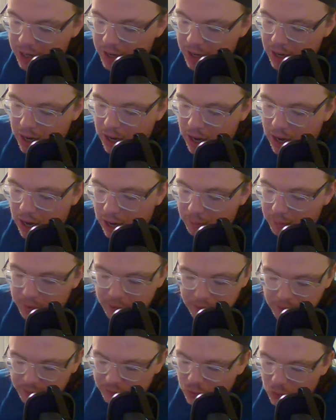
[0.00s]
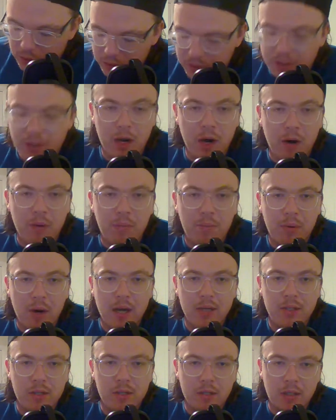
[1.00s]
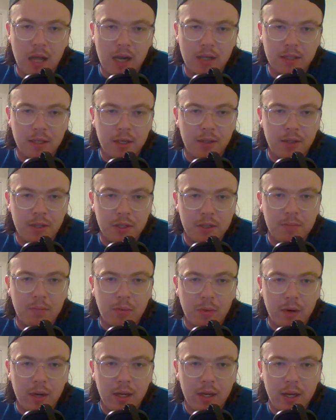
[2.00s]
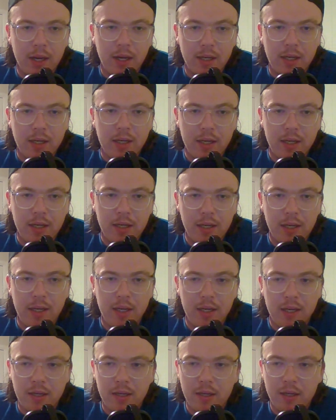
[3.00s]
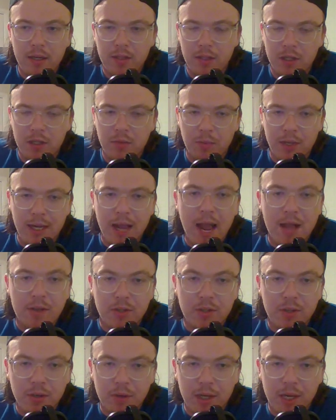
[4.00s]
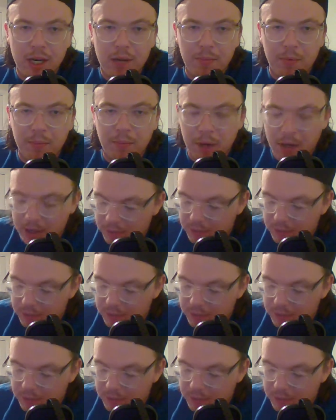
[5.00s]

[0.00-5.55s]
But of course, Price is locked in at this point, and he does what he has to do to keep the puck in